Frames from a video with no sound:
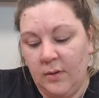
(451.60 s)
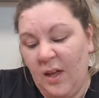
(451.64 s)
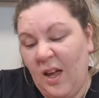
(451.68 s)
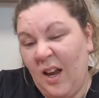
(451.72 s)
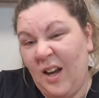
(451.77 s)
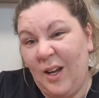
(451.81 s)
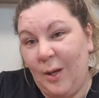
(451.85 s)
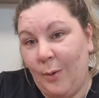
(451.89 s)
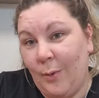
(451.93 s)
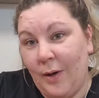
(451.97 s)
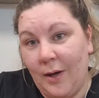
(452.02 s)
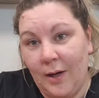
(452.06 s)

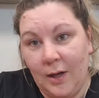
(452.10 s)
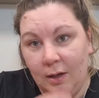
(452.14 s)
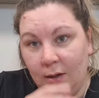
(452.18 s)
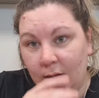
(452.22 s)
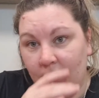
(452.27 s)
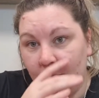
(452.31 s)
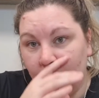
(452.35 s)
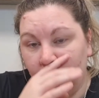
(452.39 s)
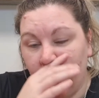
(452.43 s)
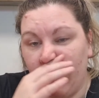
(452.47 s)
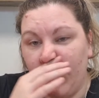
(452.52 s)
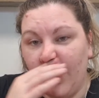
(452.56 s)
Anyway,
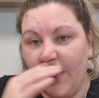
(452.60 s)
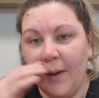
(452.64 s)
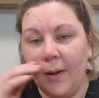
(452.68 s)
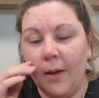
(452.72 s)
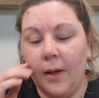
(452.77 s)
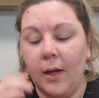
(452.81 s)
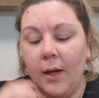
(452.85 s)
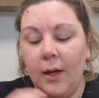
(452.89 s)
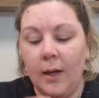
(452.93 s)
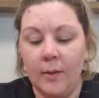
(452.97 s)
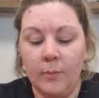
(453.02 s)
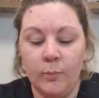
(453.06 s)
but
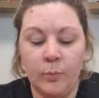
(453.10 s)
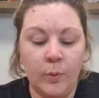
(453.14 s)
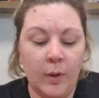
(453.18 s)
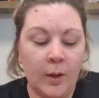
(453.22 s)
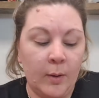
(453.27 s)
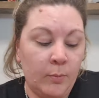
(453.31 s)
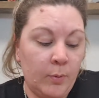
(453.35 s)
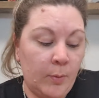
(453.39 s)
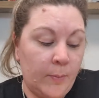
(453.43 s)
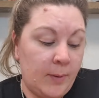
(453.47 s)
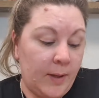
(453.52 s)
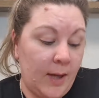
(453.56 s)

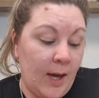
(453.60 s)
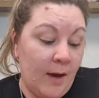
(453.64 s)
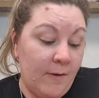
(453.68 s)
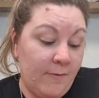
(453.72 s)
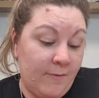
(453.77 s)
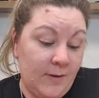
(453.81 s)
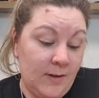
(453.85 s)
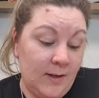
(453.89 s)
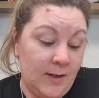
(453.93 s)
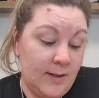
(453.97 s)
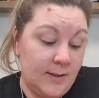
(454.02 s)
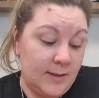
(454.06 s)
it will be
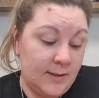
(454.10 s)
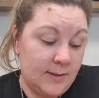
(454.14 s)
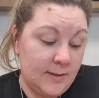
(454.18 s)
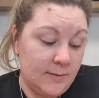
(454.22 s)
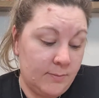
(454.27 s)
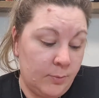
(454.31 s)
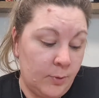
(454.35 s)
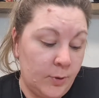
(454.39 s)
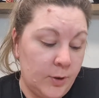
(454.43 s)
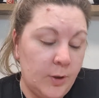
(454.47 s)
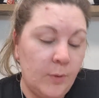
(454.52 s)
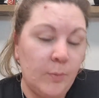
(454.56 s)

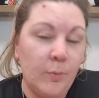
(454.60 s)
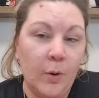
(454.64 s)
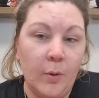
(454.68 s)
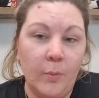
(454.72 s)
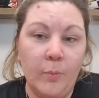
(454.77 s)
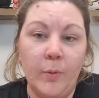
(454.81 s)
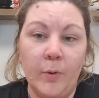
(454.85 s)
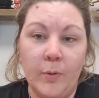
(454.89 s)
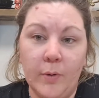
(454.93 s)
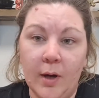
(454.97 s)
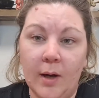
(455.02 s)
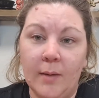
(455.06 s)
effortless. What you
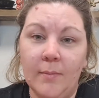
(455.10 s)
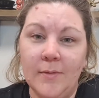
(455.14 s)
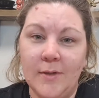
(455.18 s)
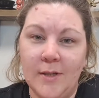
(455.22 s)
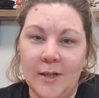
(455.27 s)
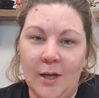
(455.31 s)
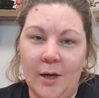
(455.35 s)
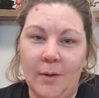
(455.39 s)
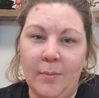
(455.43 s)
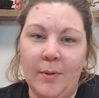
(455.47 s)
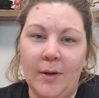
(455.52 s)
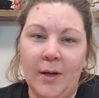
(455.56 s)
want will come
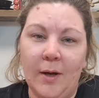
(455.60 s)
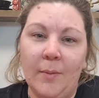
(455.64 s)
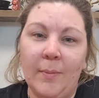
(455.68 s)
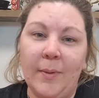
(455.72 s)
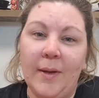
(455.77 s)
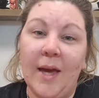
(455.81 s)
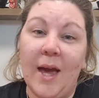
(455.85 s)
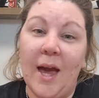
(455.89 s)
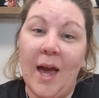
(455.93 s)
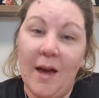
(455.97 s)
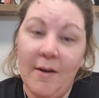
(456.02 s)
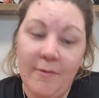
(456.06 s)
to you, but it'll
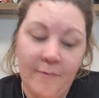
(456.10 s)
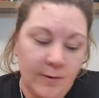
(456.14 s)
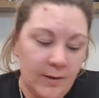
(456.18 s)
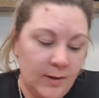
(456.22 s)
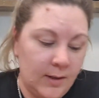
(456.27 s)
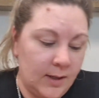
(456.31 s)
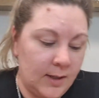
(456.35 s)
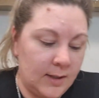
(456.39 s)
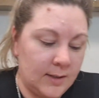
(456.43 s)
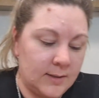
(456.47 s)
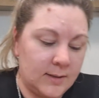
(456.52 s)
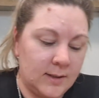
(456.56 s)
be
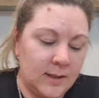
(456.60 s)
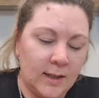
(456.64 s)
effortless.